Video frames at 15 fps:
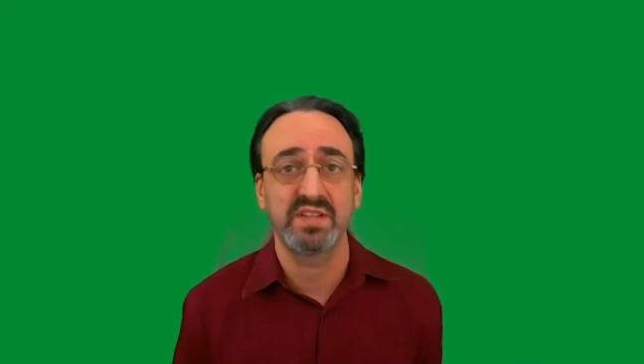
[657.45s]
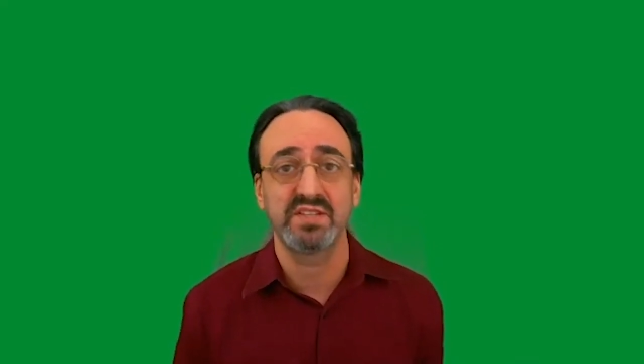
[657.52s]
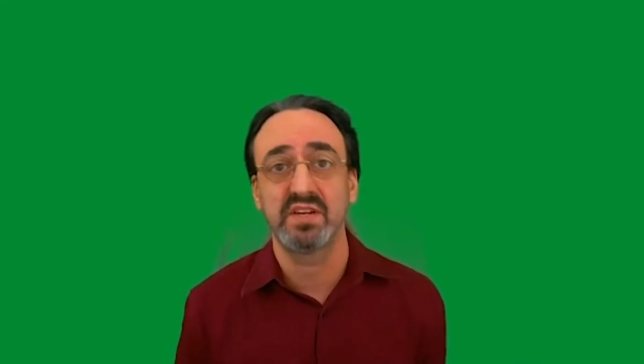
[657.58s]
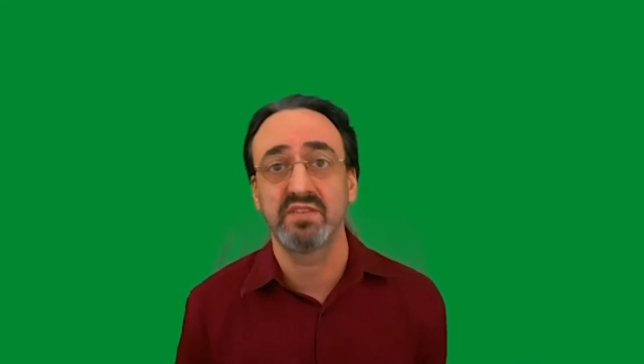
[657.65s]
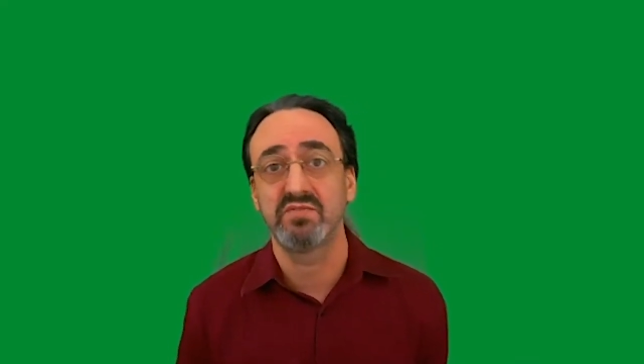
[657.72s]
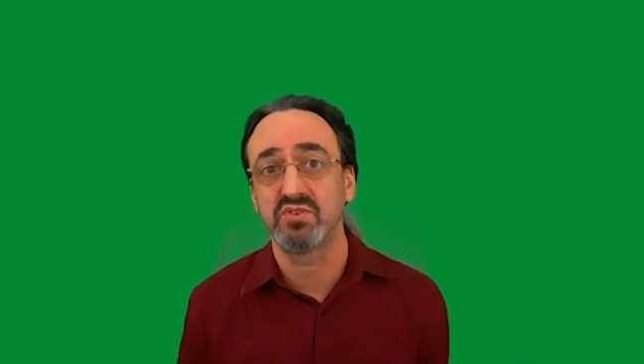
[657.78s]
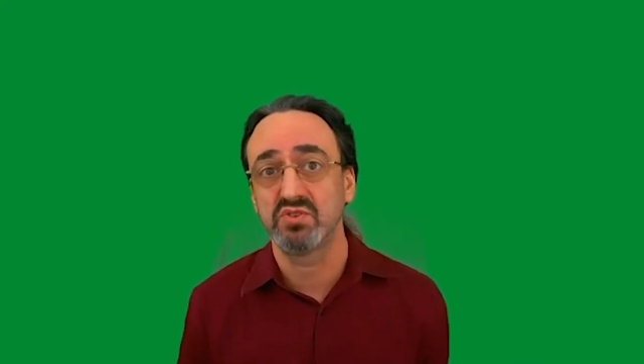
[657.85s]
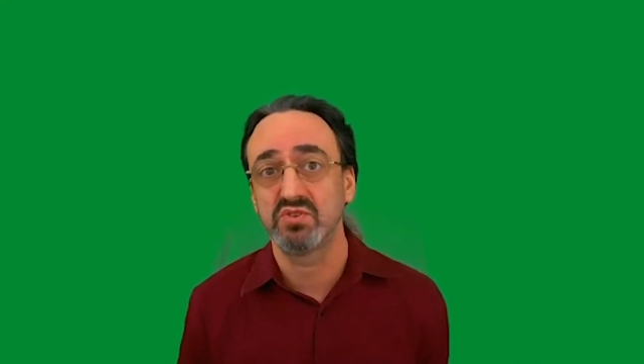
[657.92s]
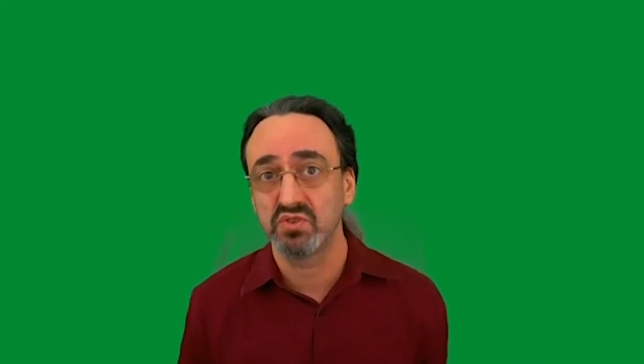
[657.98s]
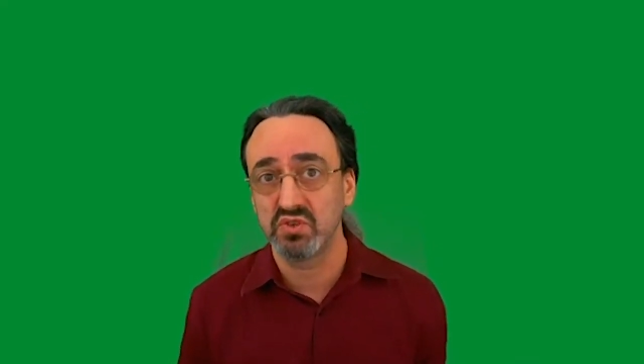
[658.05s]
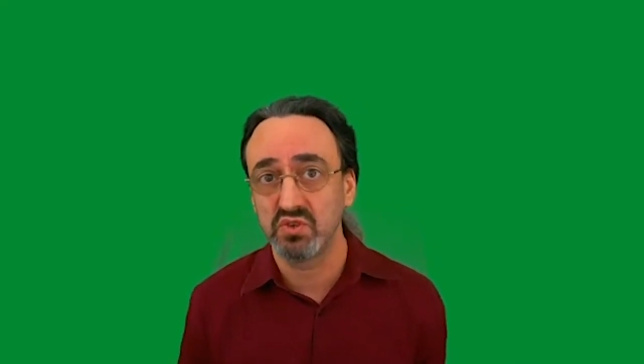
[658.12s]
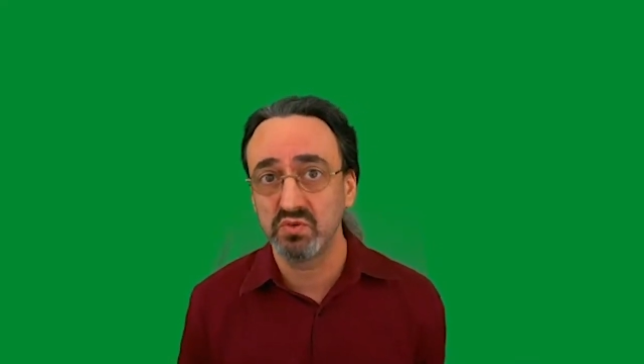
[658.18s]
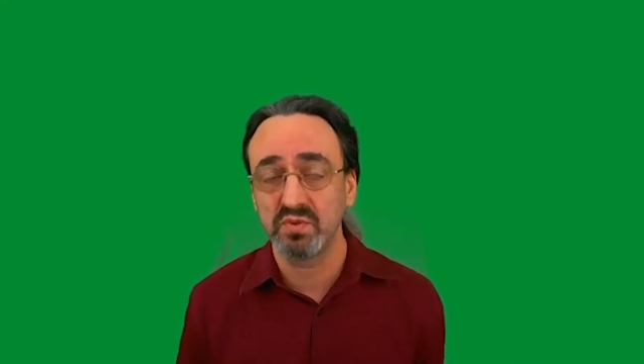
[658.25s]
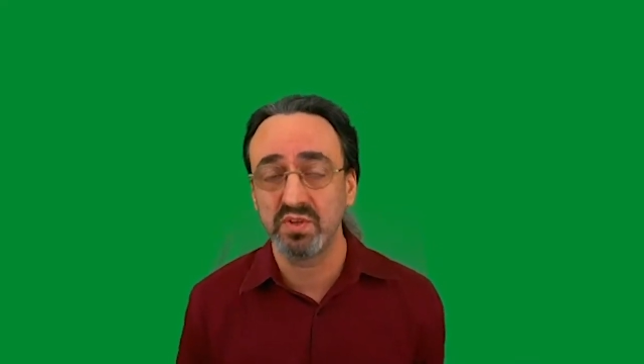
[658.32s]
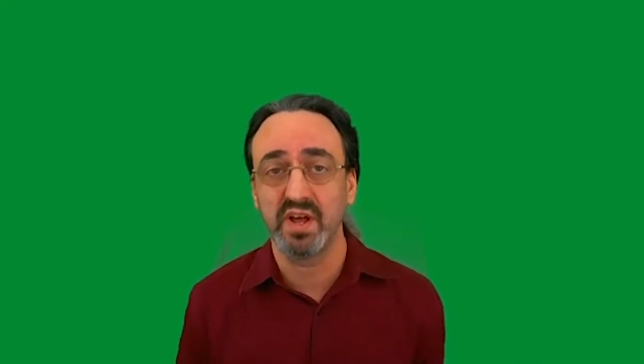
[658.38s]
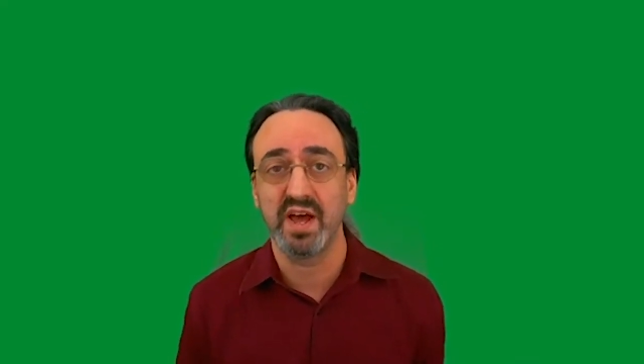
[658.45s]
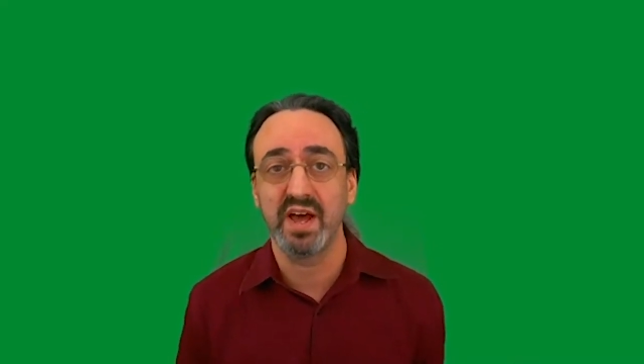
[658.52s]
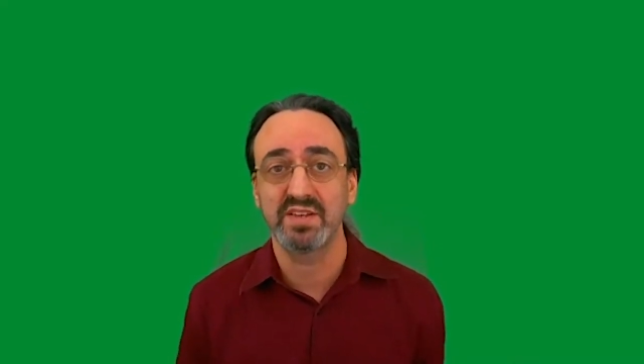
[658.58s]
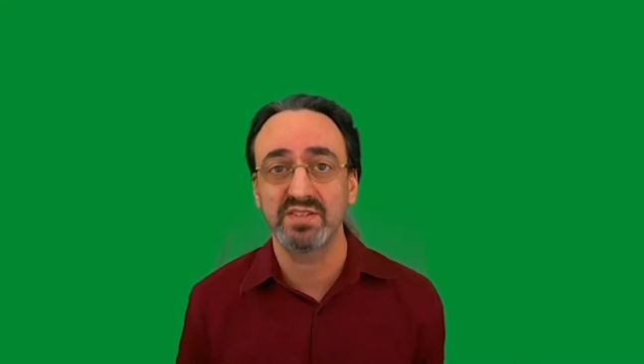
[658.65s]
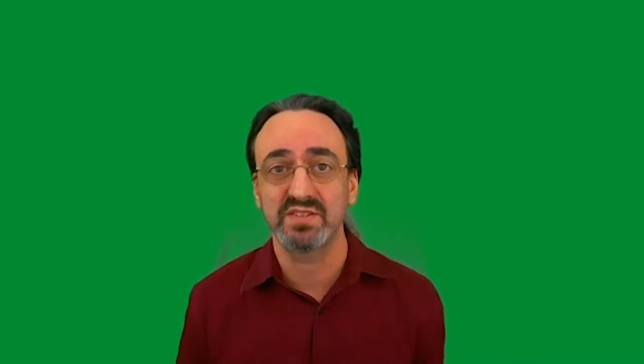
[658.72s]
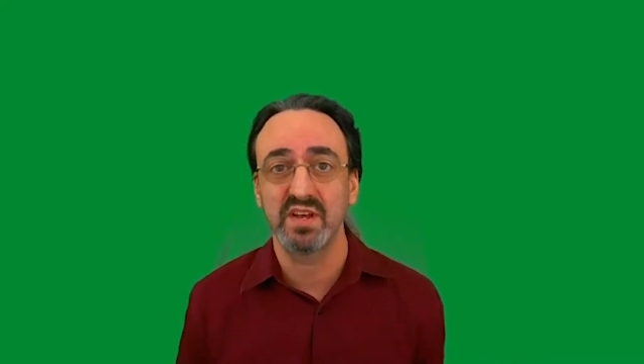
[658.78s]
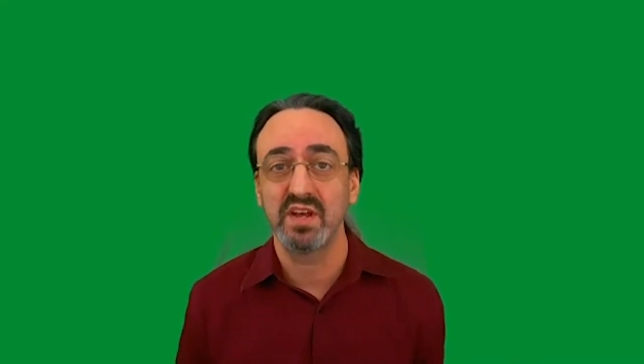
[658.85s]
after Zoom
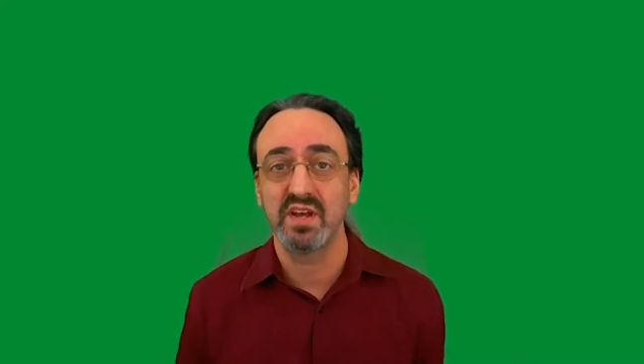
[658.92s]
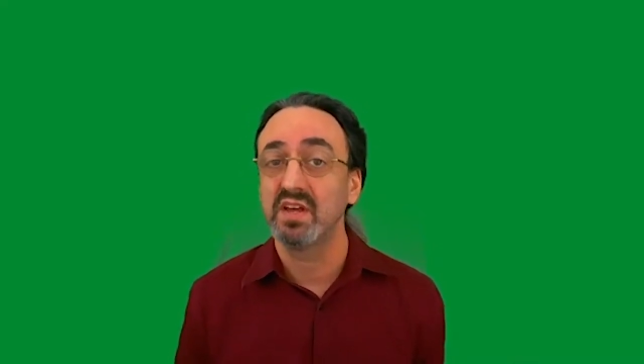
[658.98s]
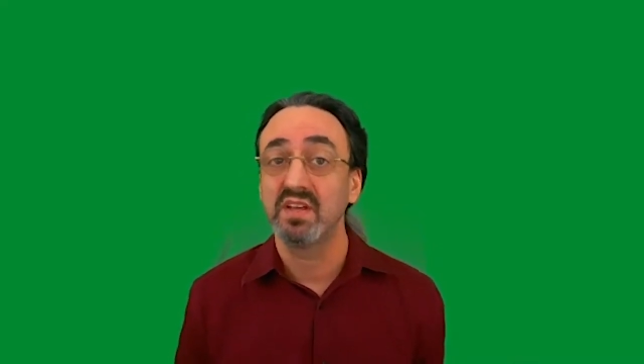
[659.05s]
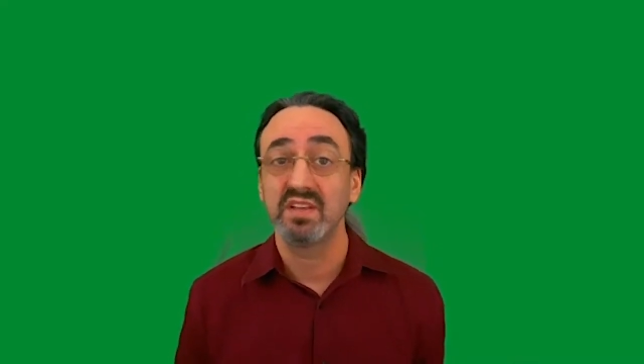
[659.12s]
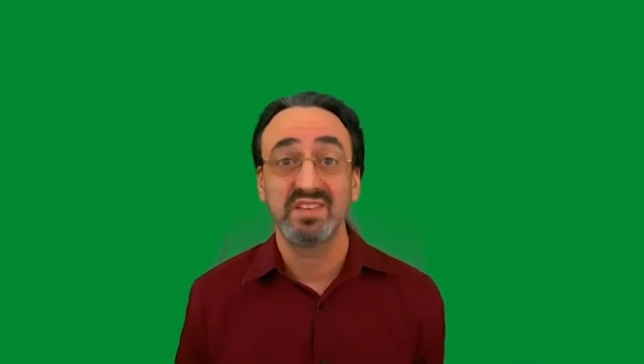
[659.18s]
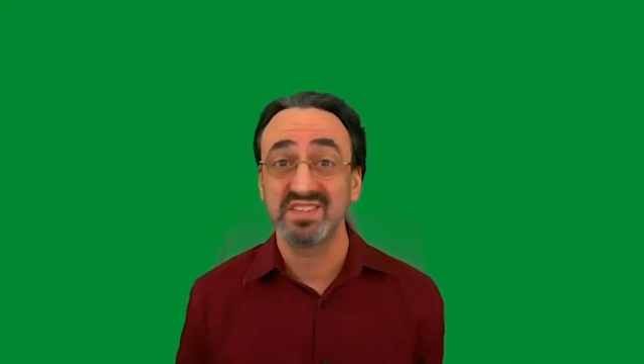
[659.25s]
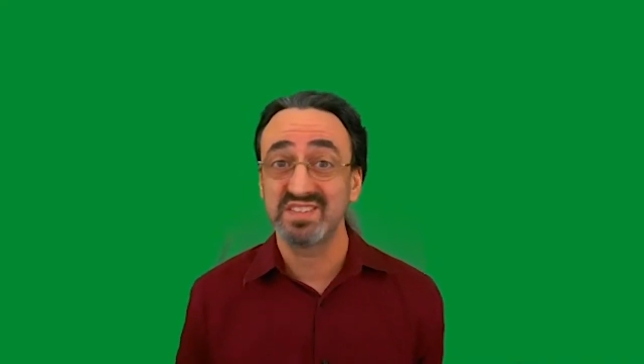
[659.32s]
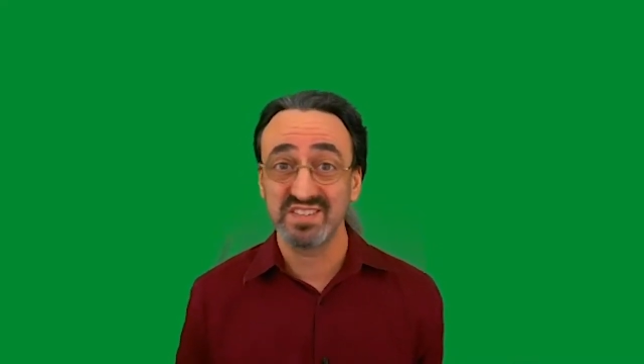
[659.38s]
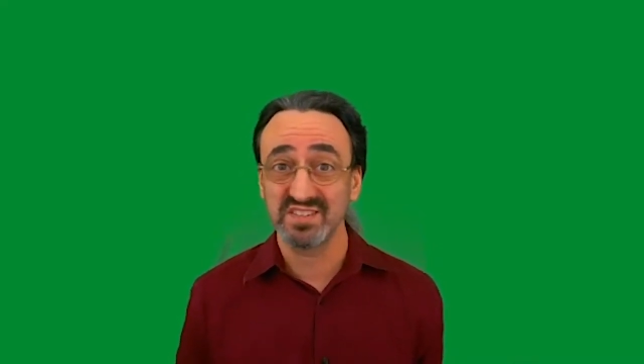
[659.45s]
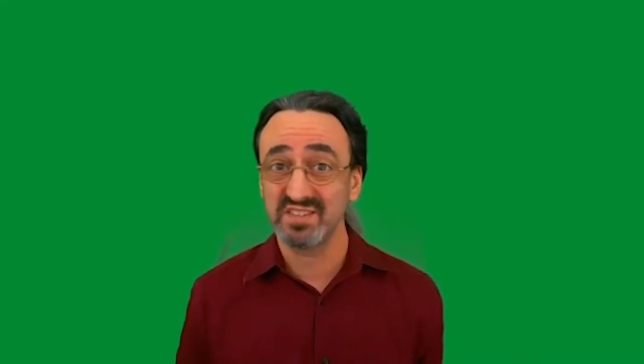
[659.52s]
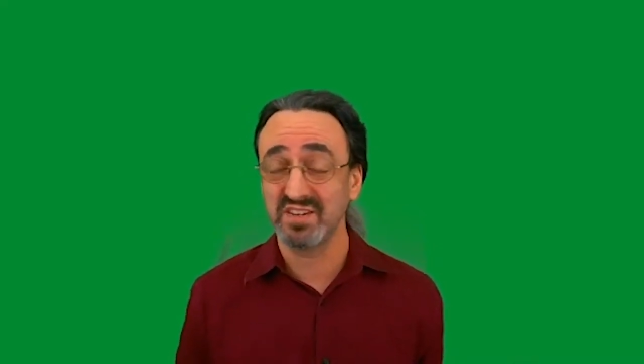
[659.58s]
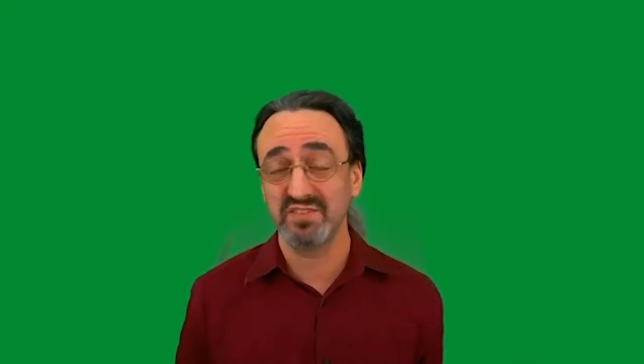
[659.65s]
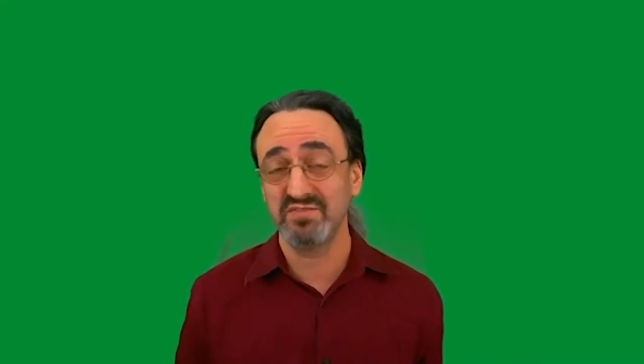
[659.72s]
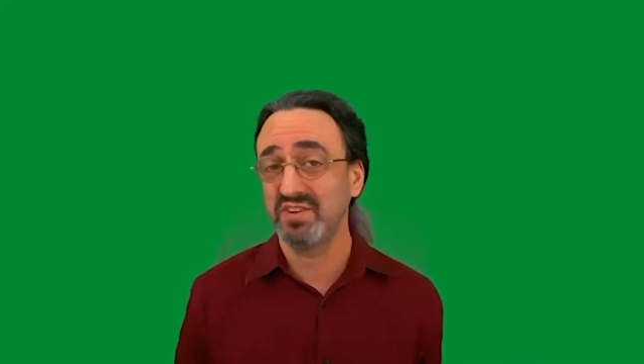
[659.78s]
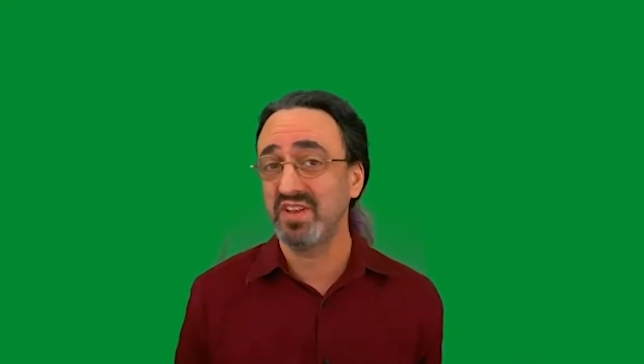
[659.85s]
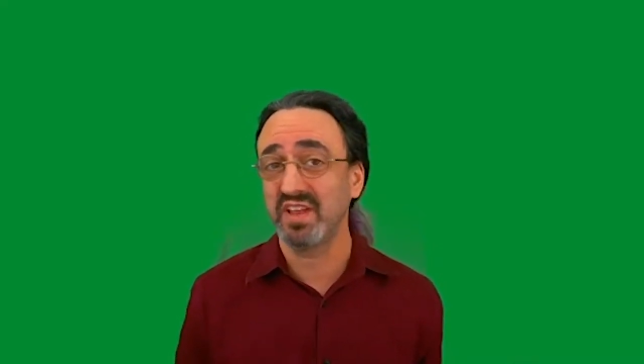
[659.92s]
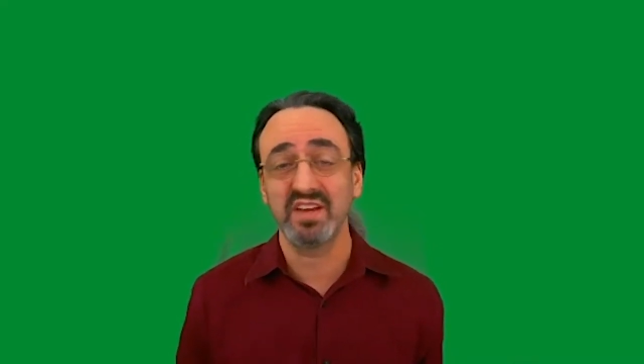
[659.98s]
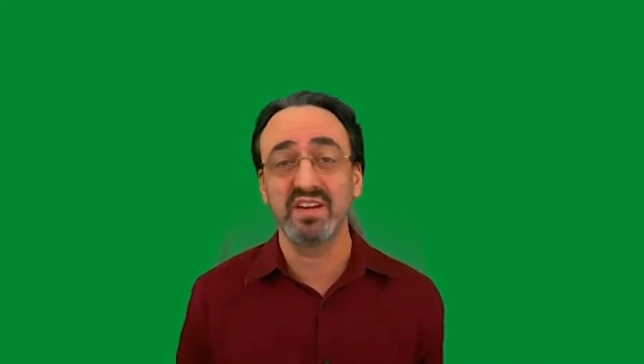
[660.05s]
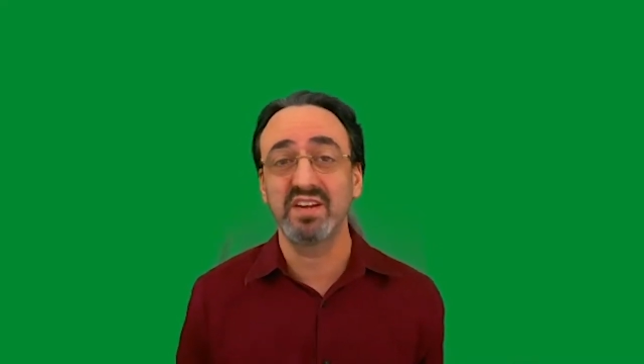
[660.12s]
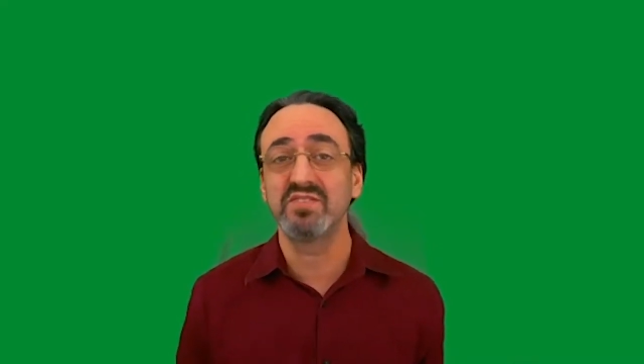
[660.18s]
class. This isn't going to feel like another